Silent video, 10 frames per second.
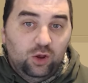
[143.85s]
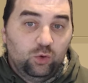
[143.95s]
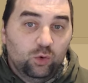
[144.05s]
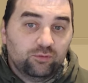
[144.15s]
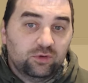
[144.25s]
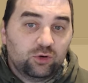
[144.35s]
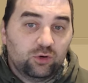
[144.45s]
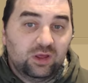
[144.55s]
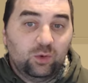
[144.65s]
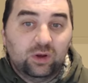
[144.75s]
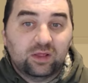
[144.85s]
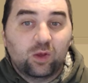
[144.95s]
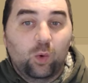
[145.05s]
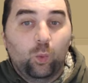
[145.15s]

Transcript: you're returning with